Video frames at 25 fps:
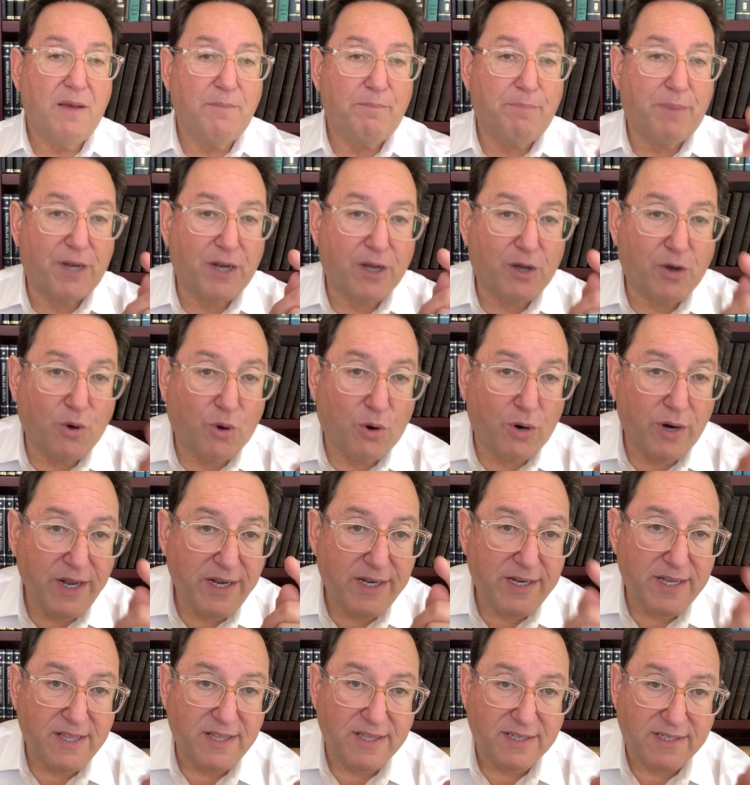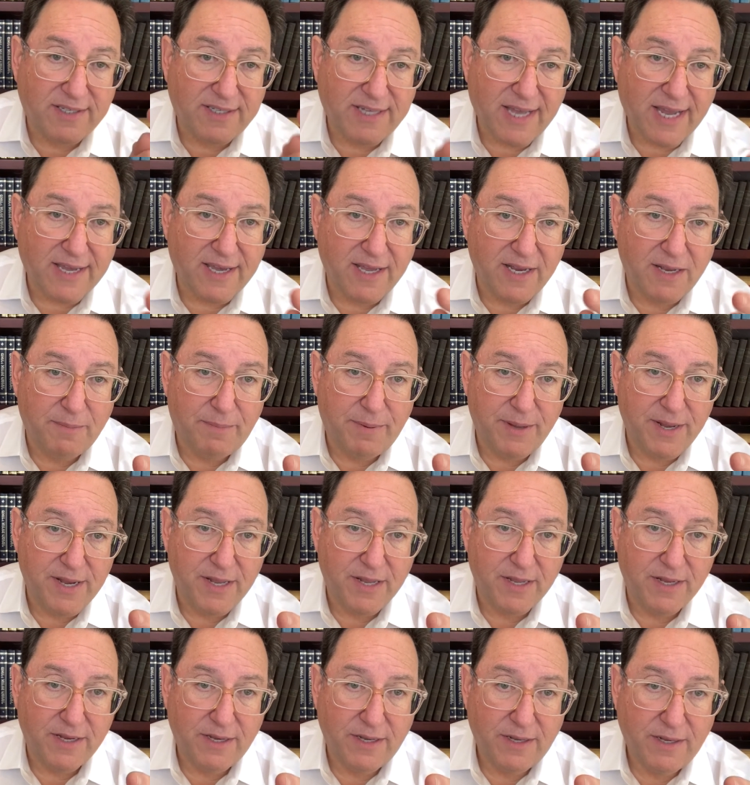But according to the second
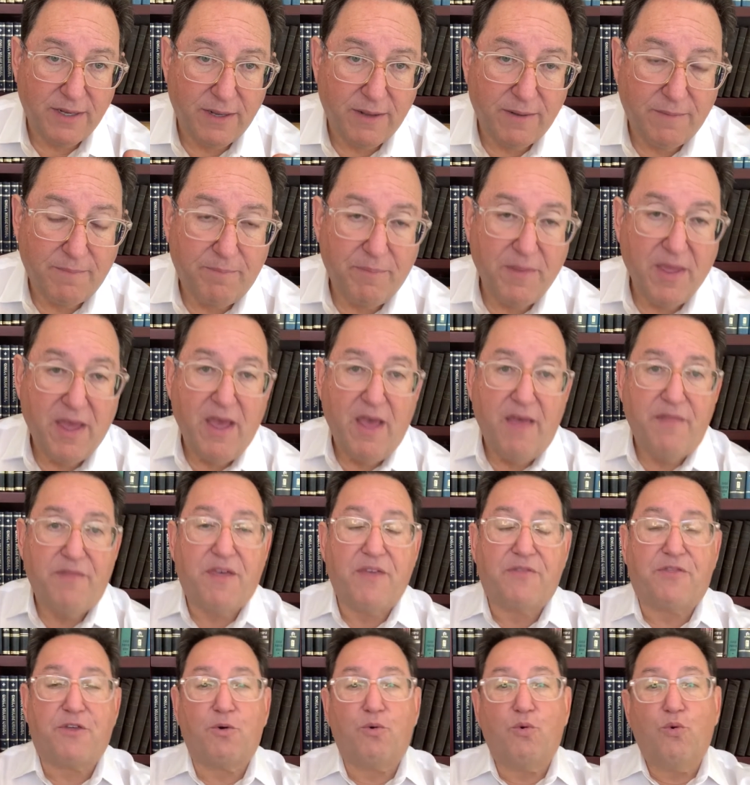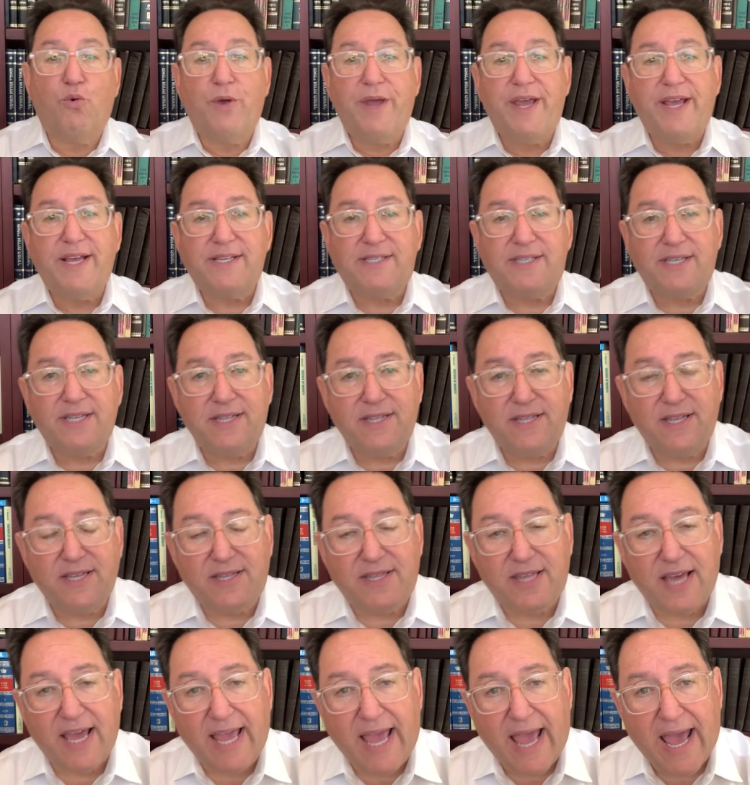opinion, that the reason that
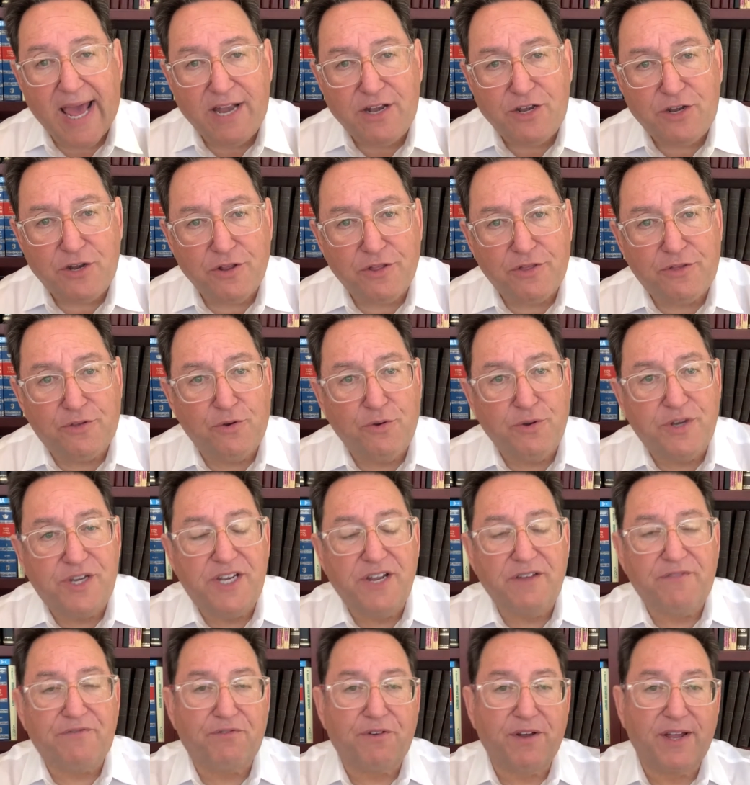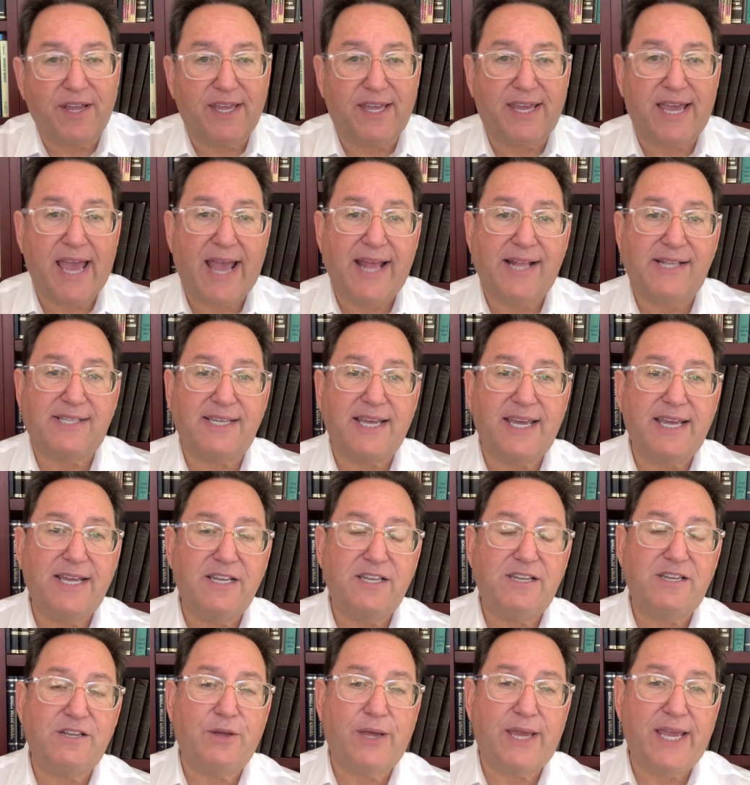they entered through different gates
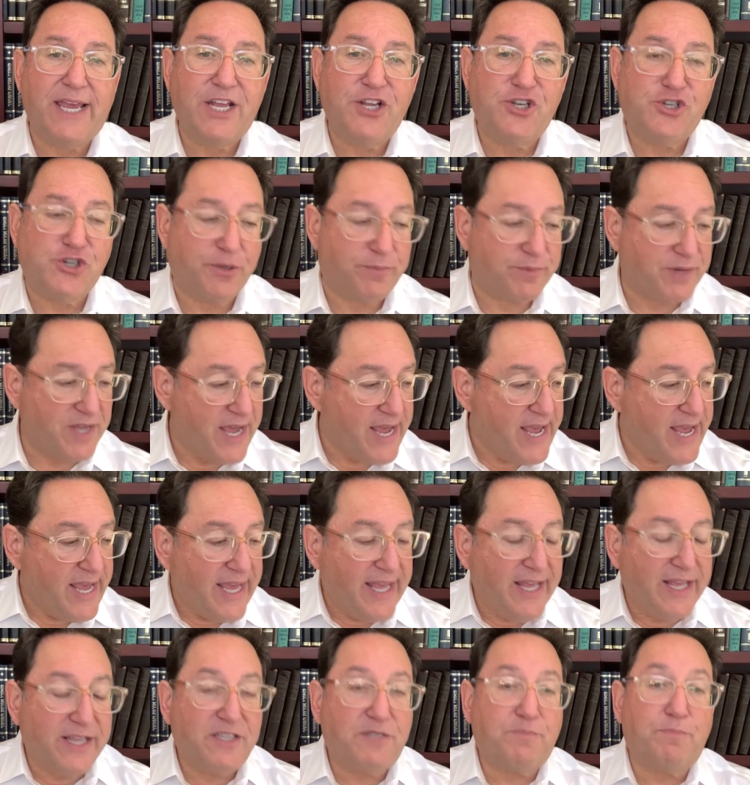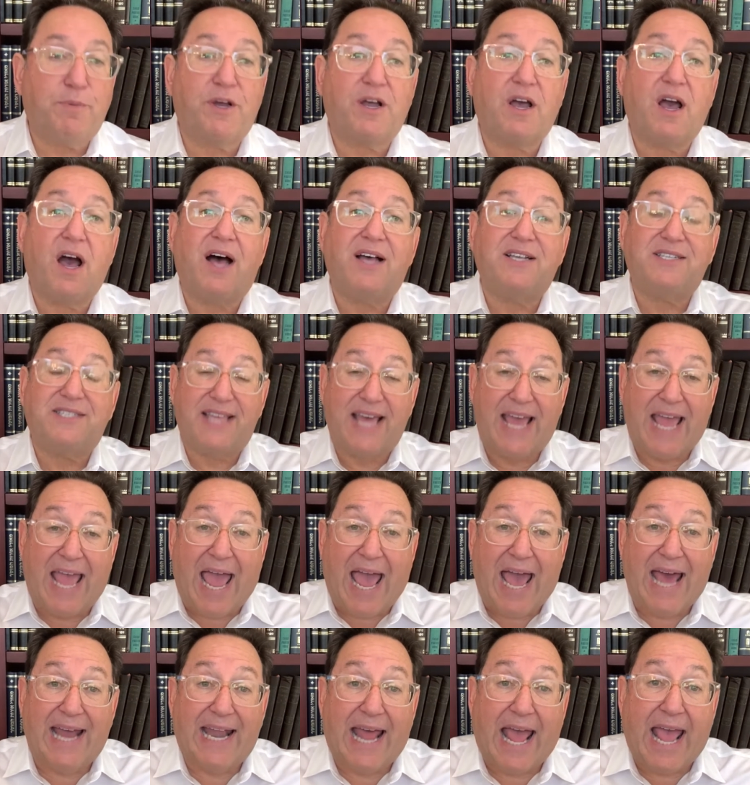into Egypt is because they
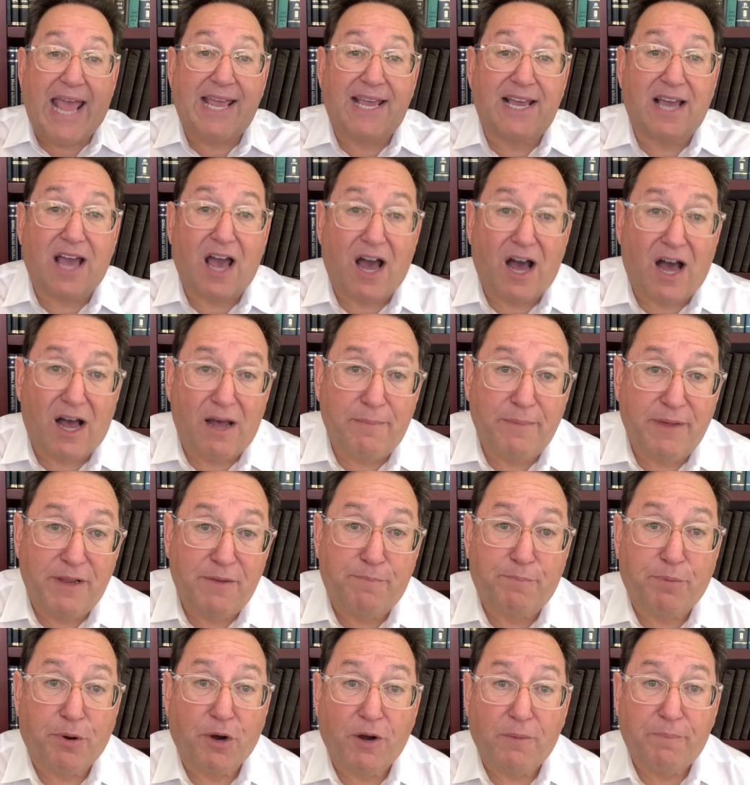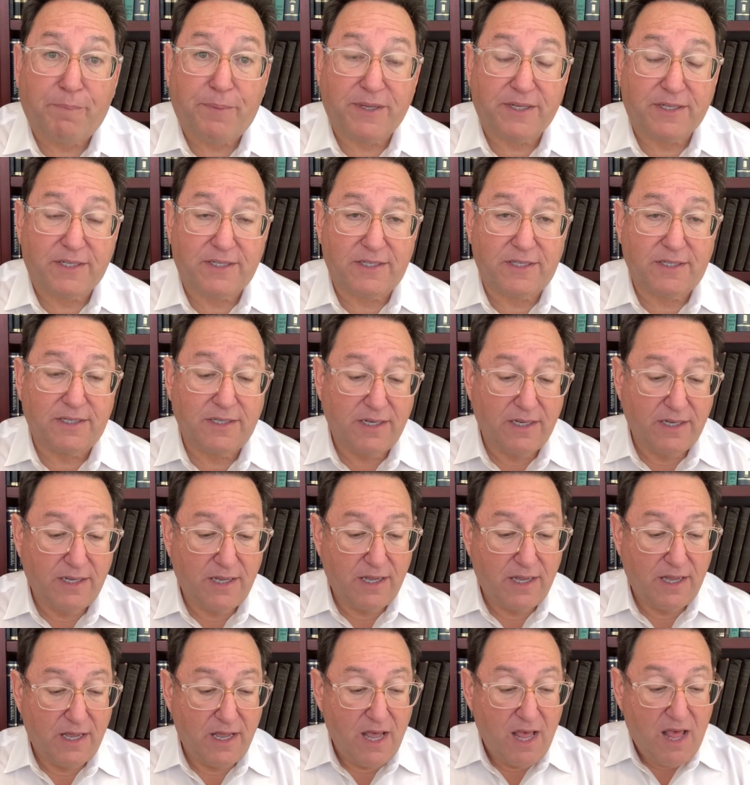had a common purpose.
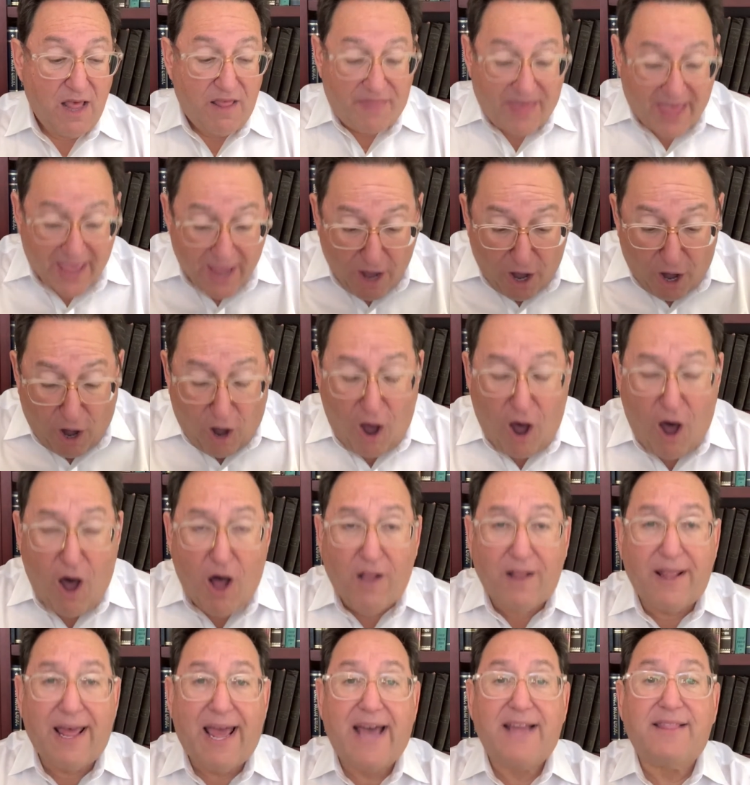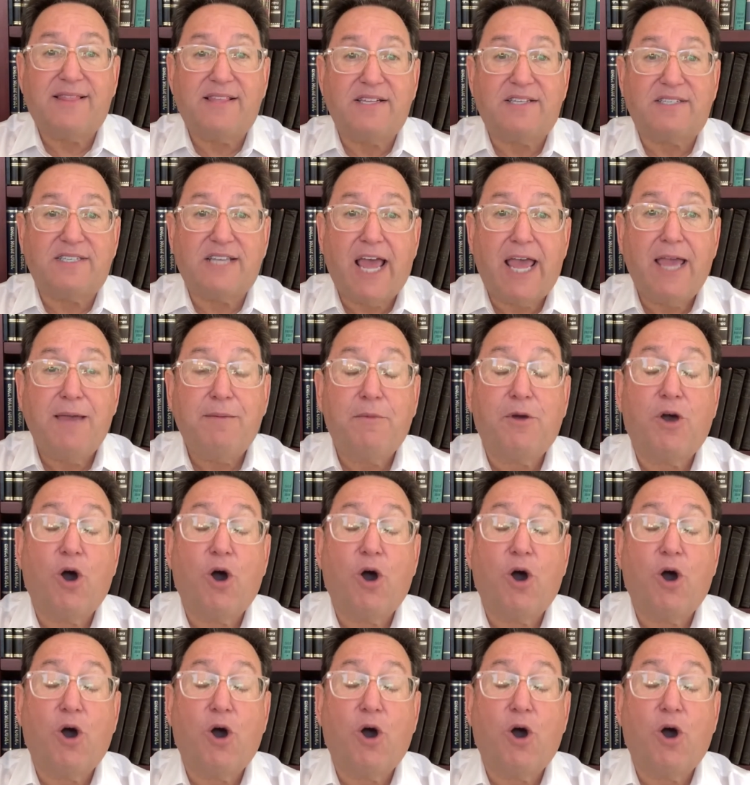They all had the same